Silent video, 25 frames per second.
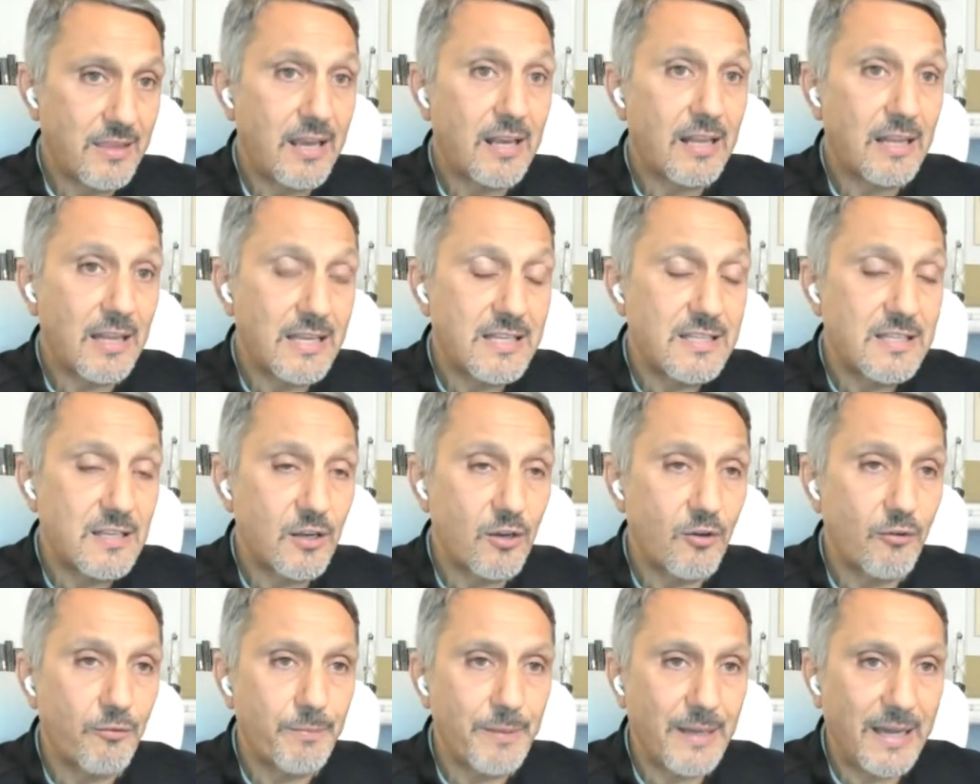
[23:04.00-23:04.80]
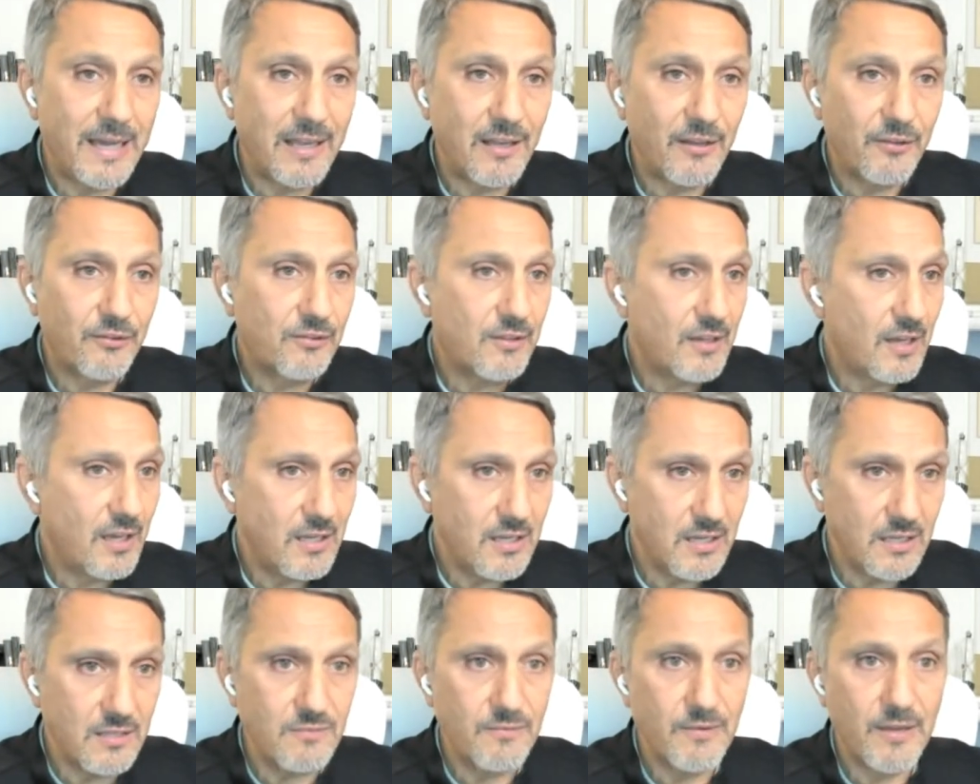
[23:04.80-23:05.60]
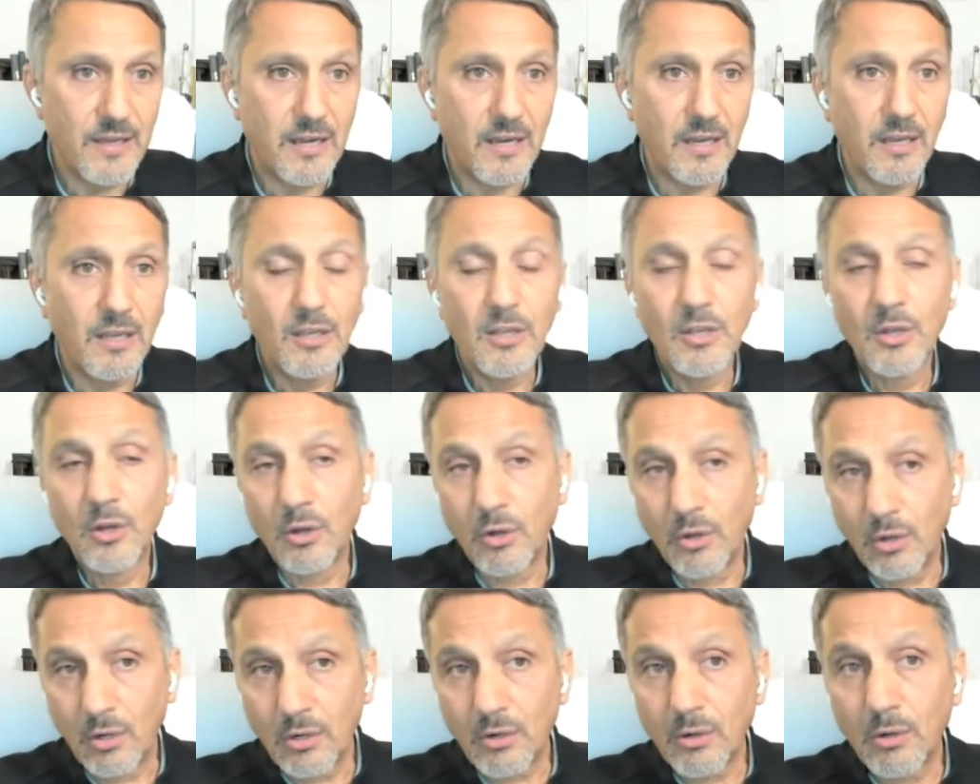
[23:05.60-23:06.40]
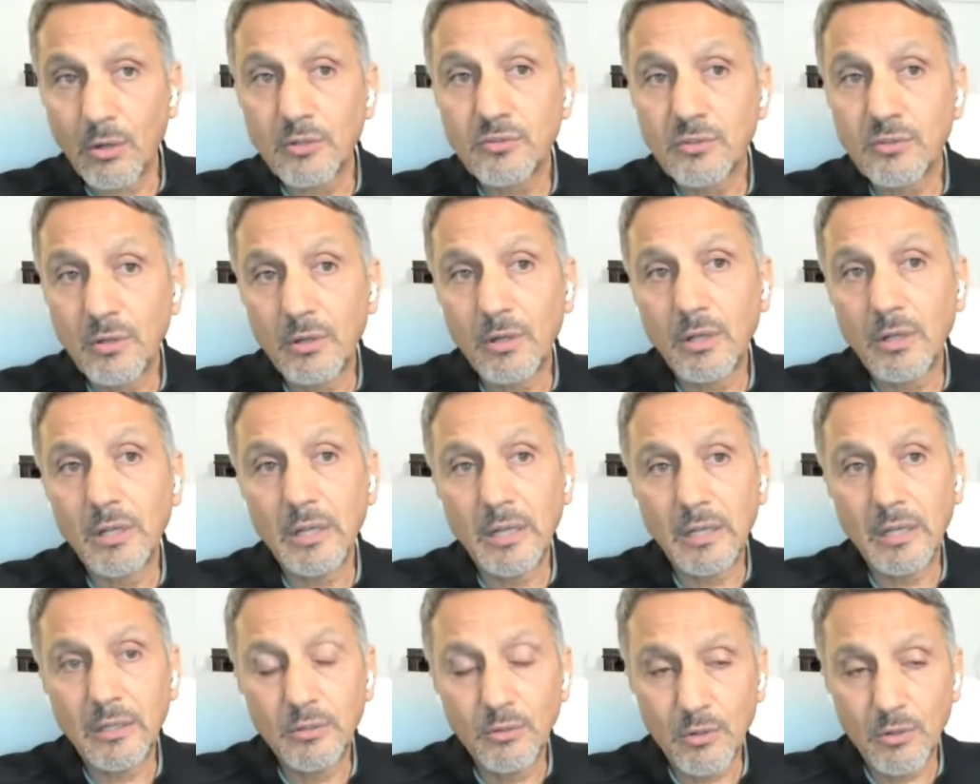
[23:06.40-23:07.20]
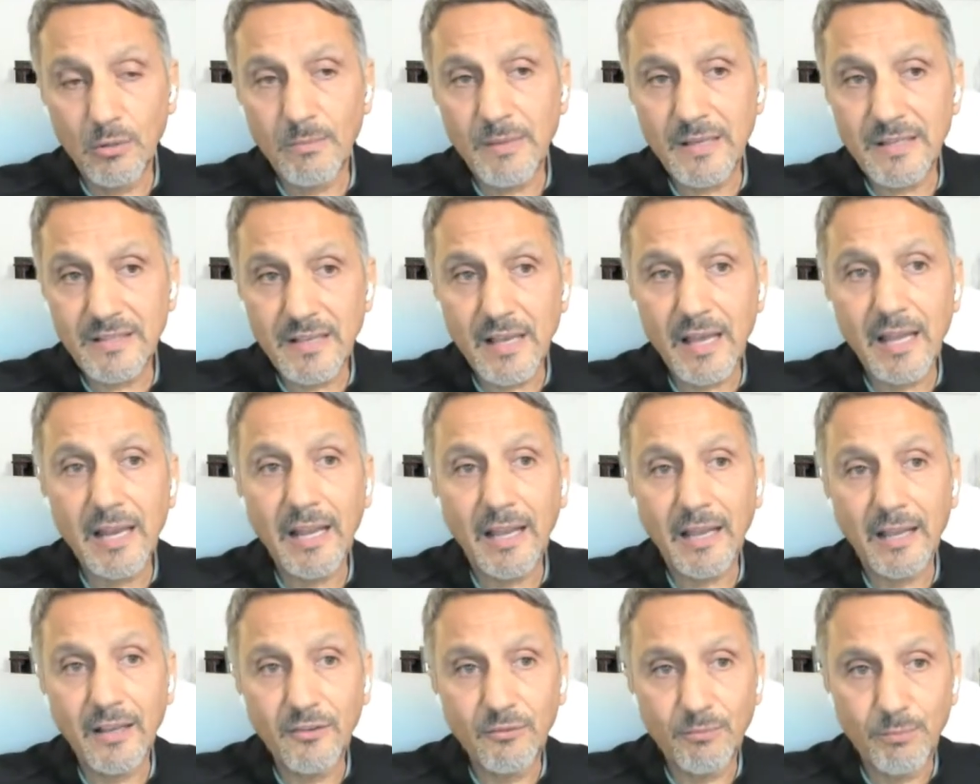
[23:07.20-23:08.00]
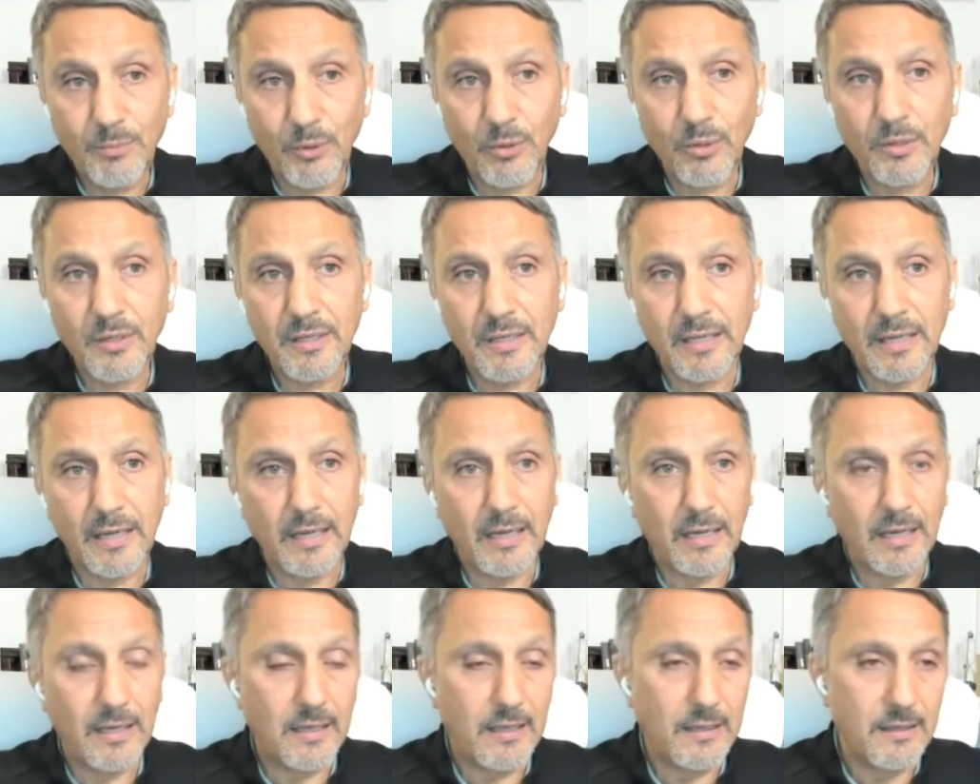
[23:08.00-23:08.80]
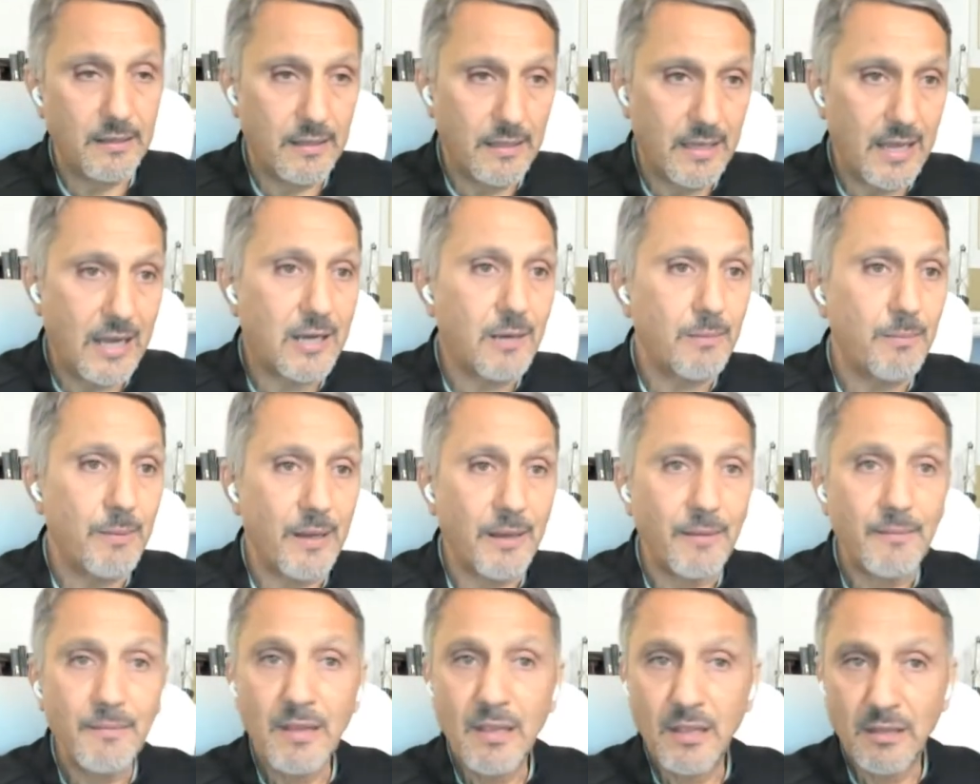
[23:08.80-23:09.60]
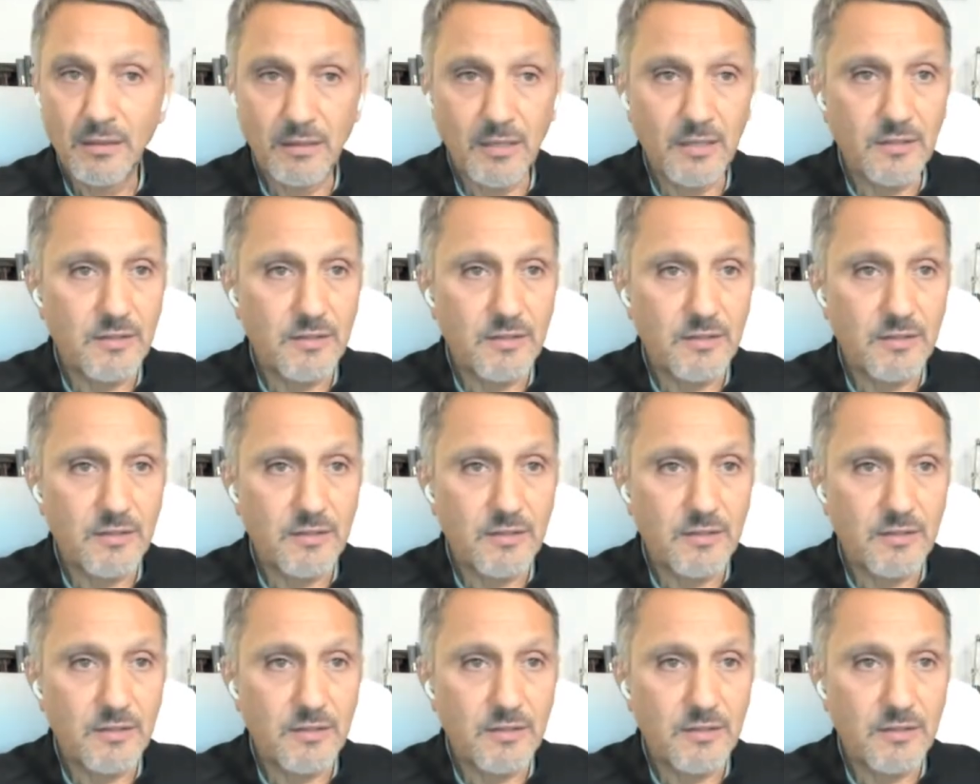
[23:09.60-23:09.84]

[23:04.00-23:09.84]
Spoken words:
ethnic cleansing of Palestine, is or also Nur Masalha's book, the Nakba.